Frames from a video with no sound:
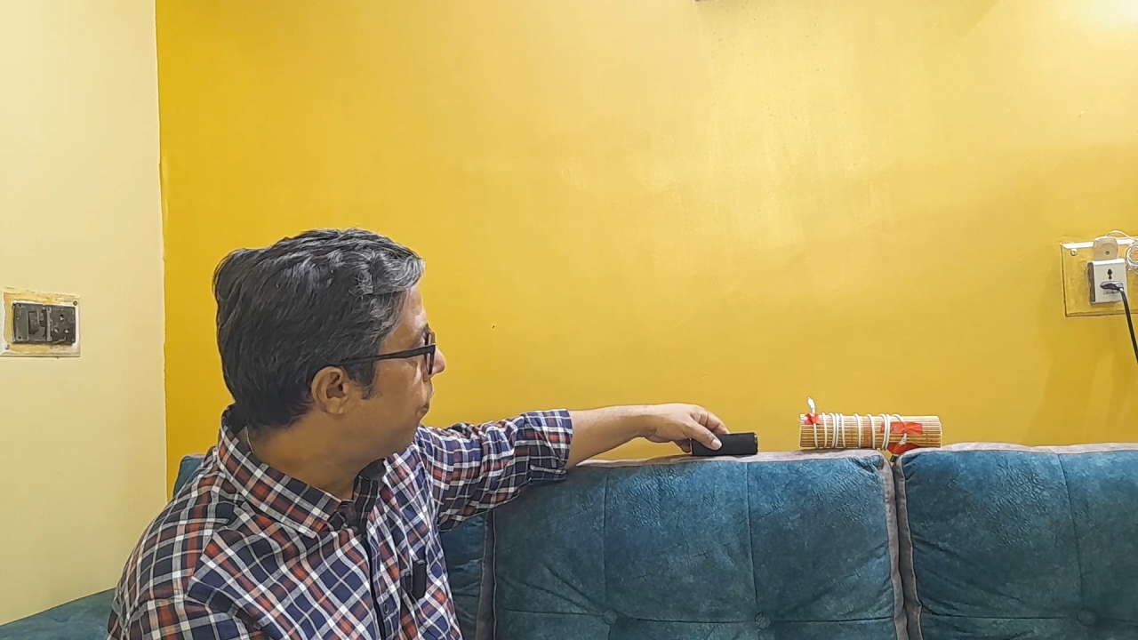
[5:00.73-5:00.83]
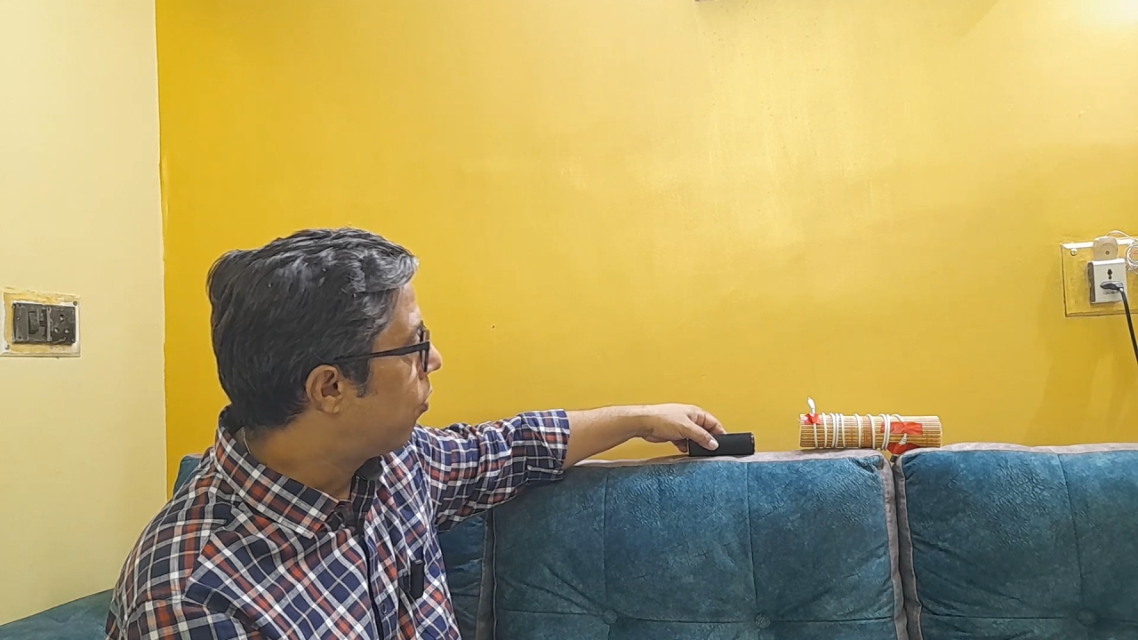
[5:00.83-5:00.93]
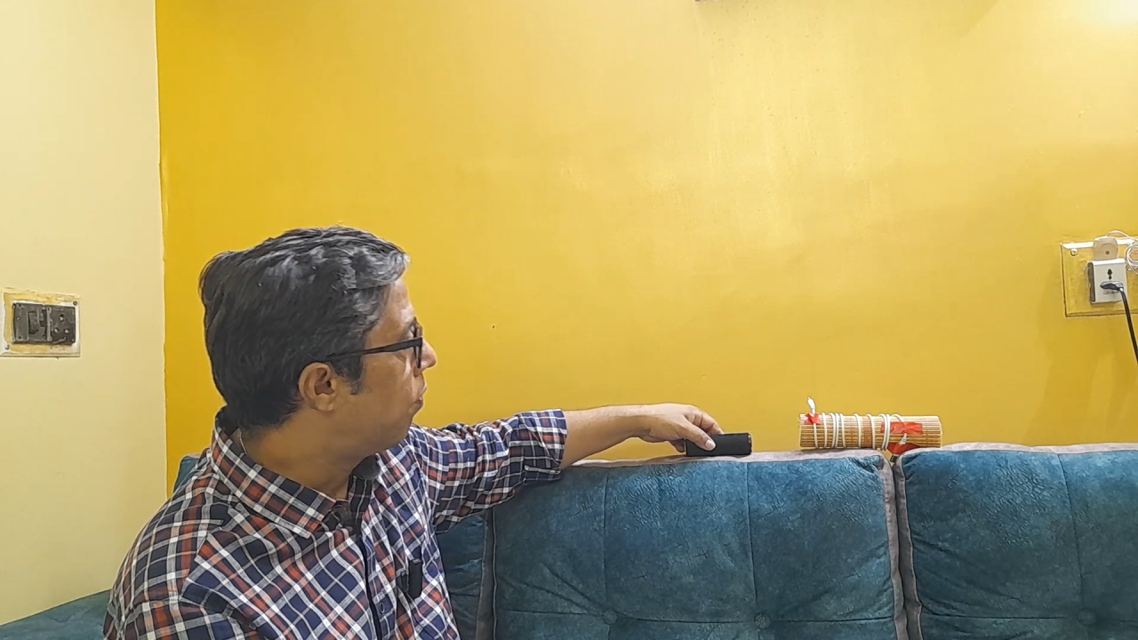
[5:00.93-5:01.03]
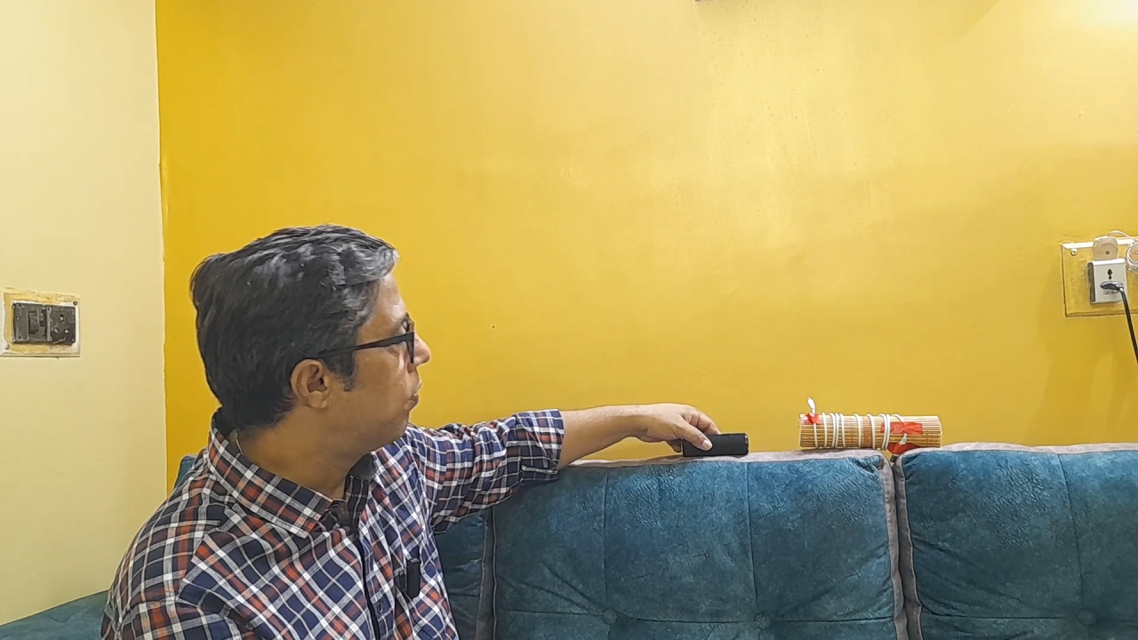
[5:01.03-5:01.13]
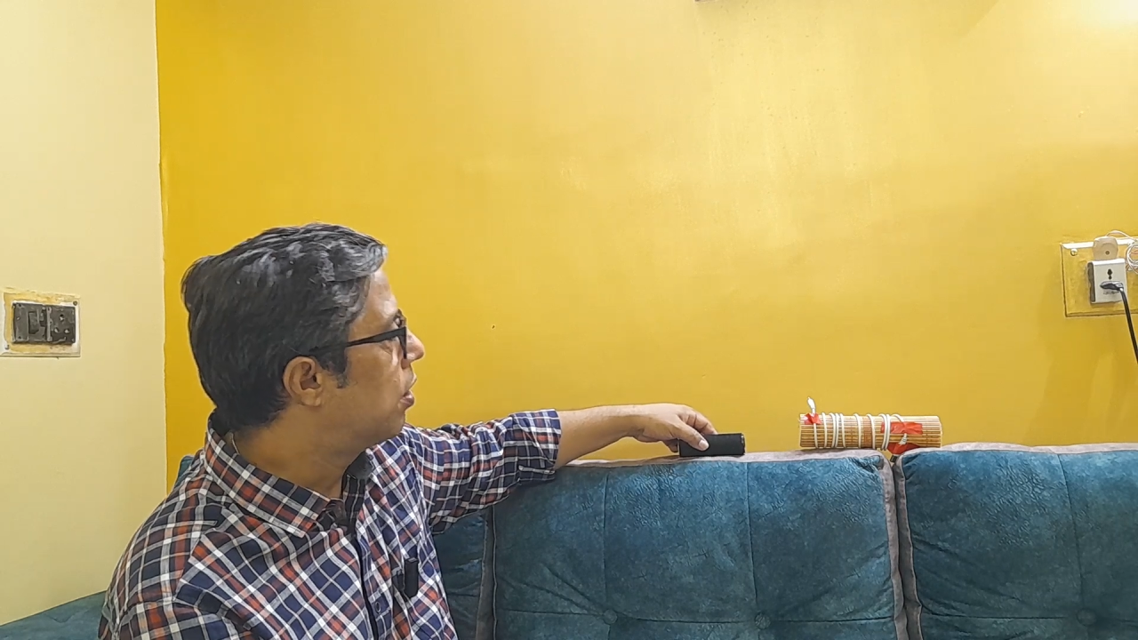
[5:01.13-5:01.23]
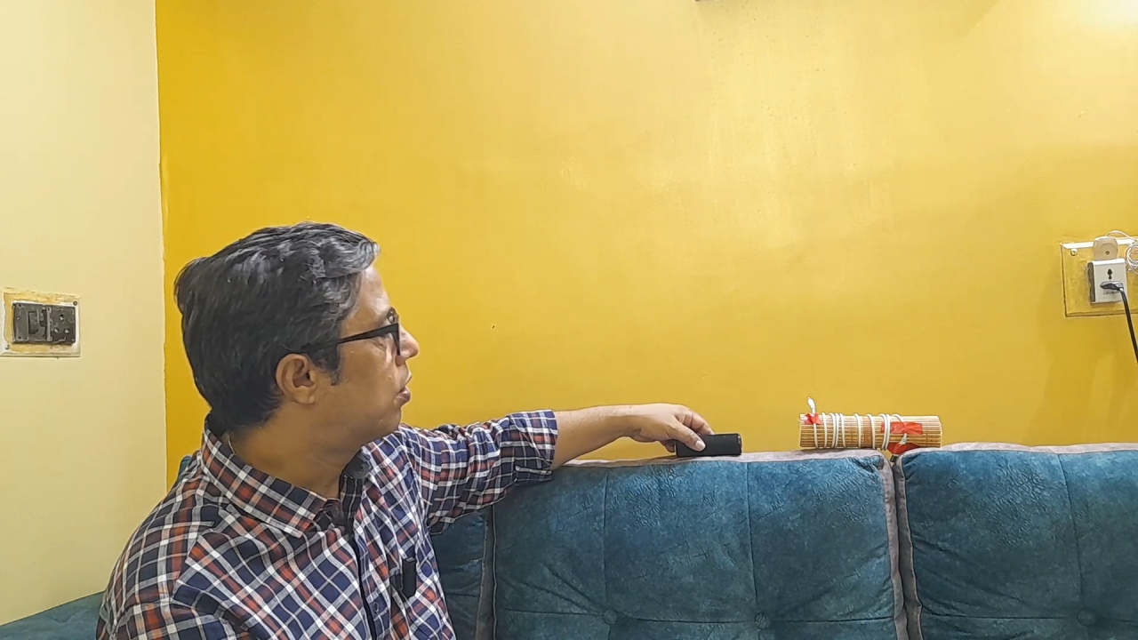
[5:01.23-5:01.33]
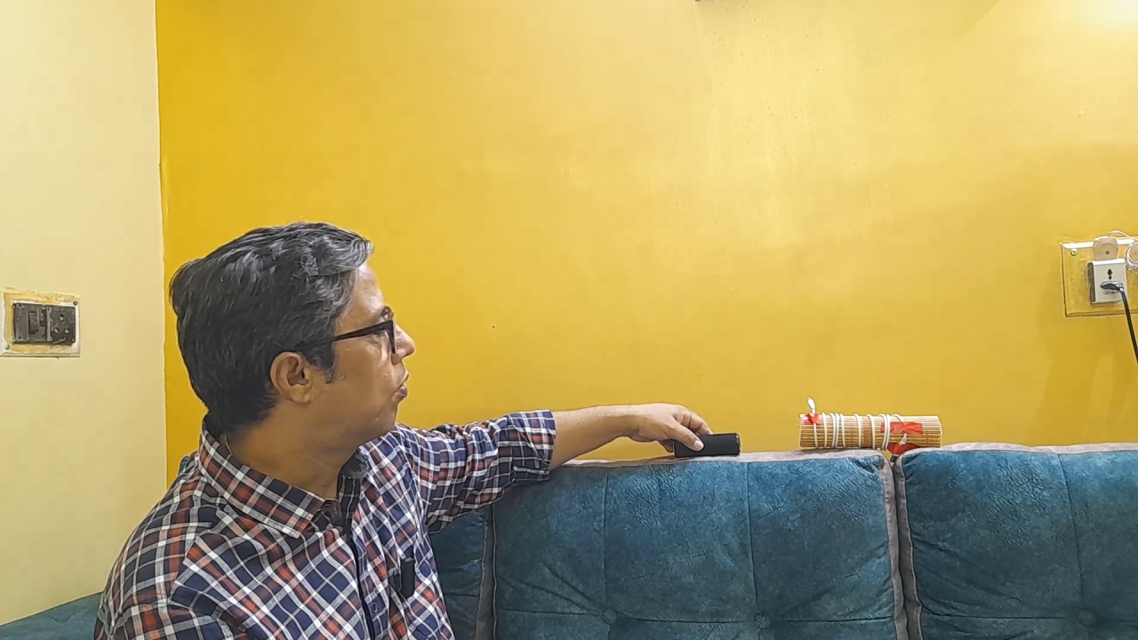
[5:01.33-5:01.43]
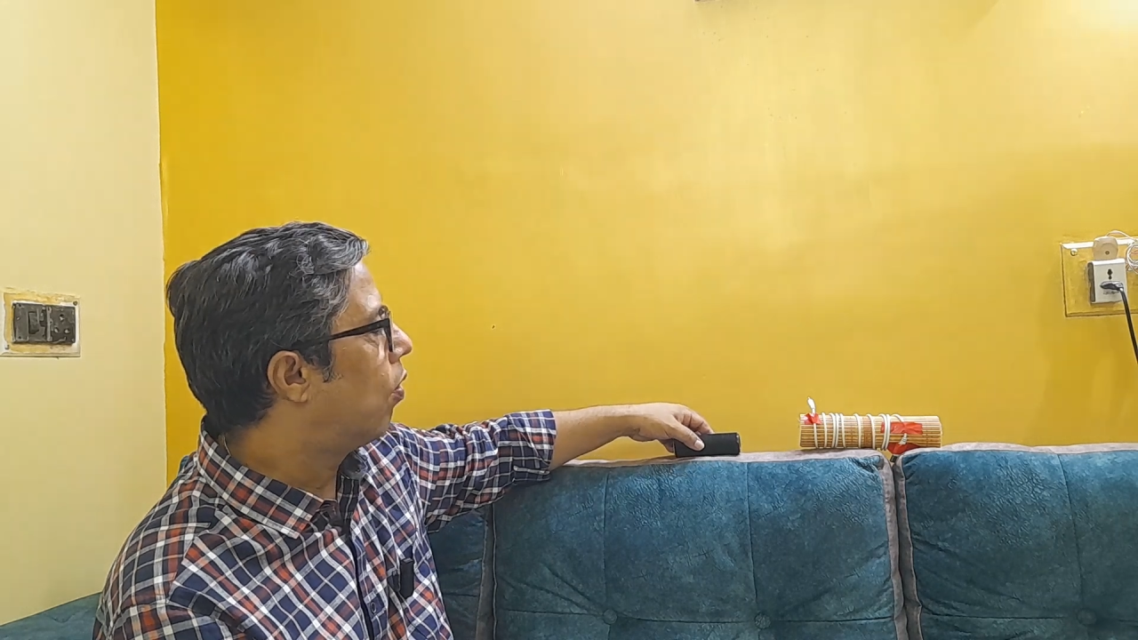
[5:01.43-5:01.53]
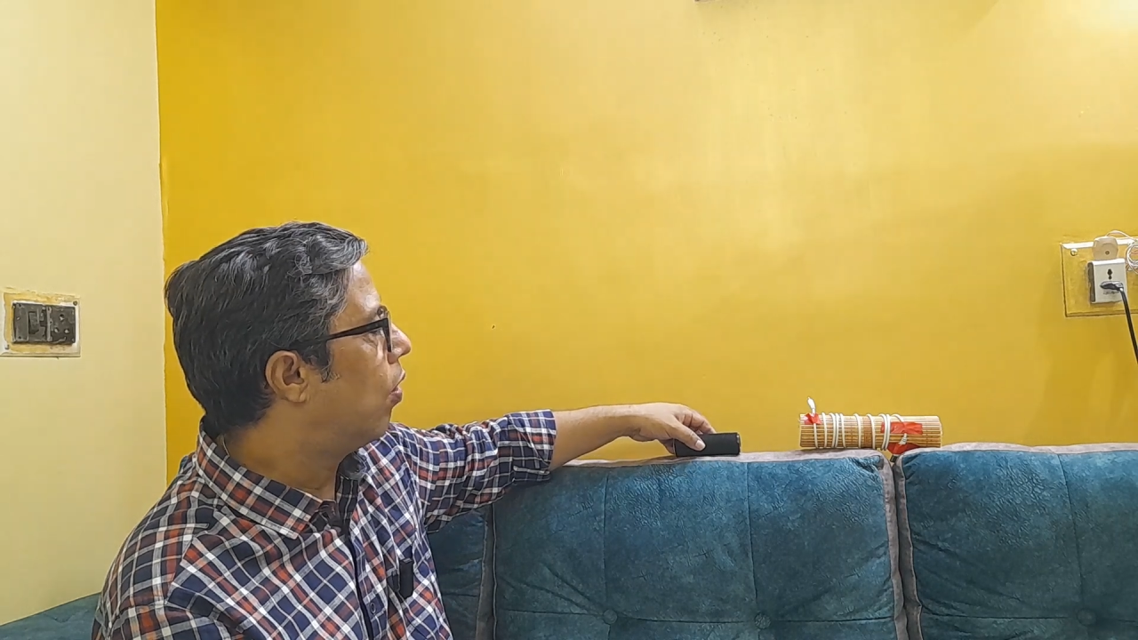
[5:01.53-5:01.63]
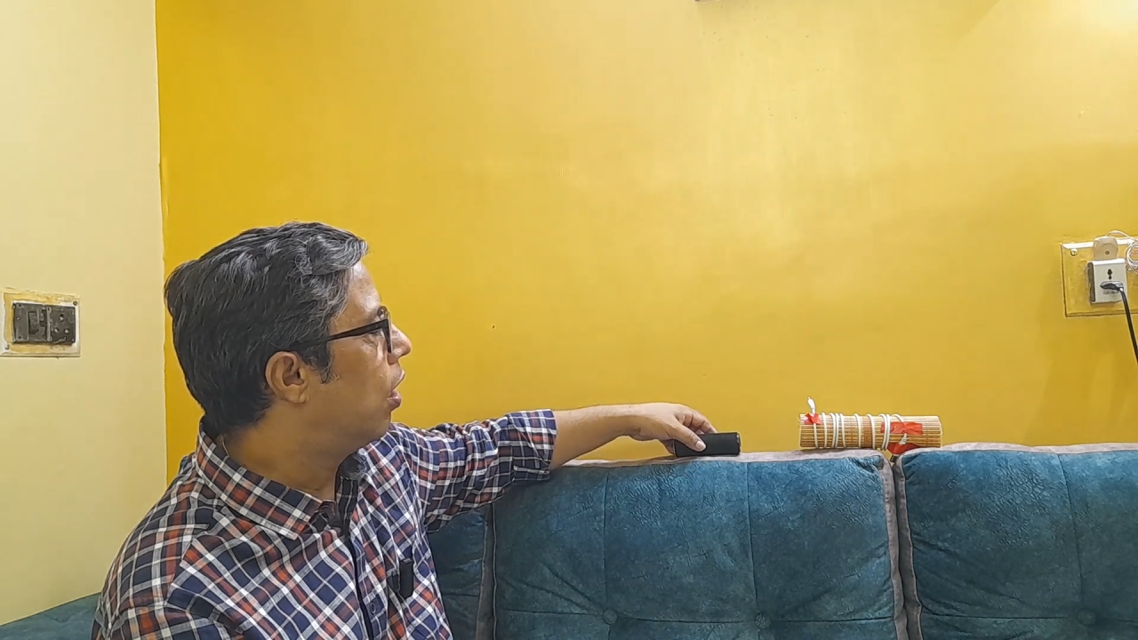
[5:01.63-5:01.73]
from this
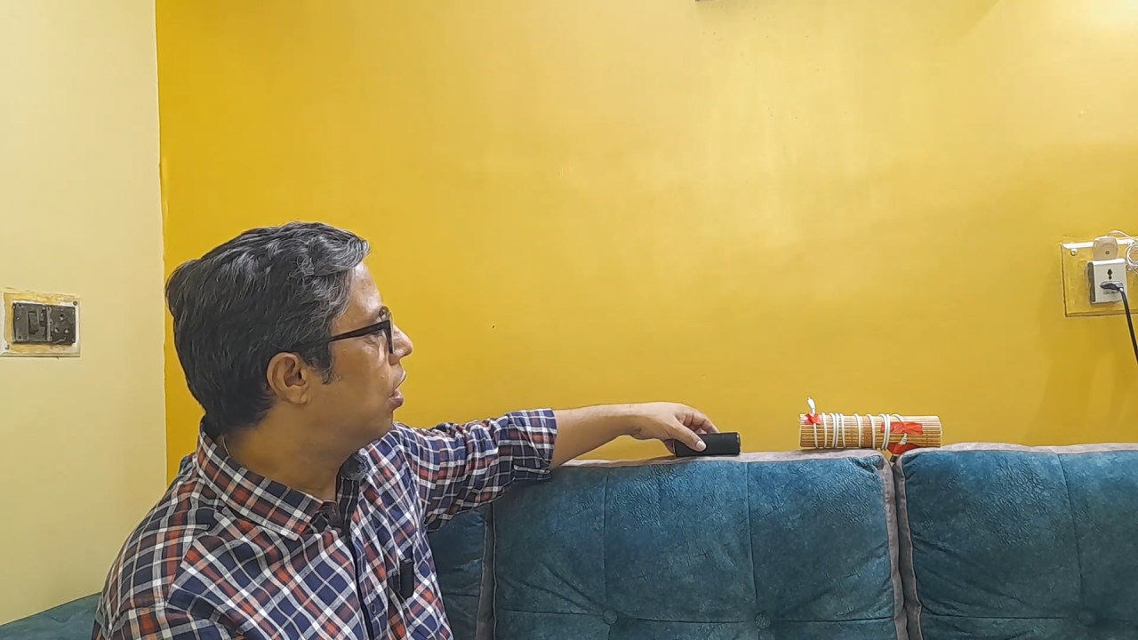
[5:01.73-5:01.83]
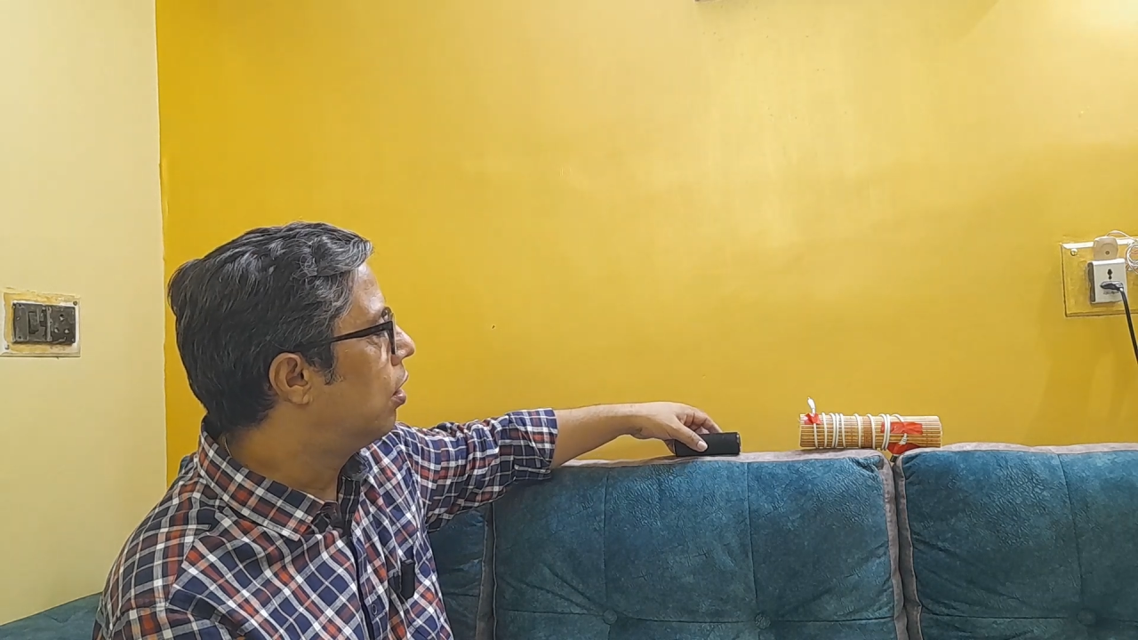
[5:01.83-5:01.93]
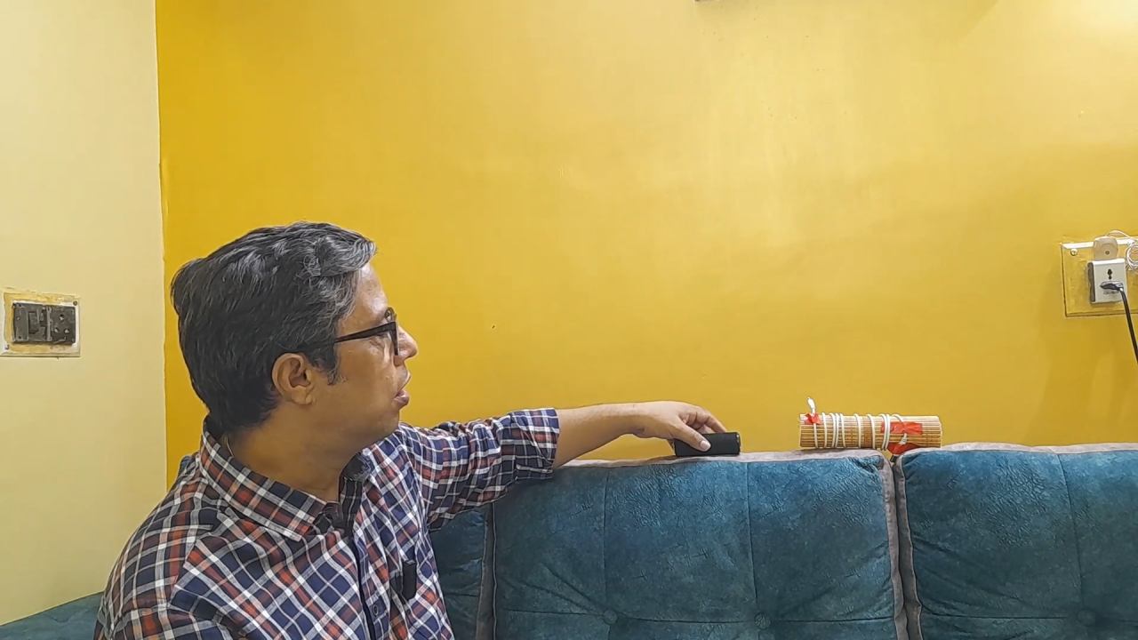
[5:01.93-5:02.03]
coil,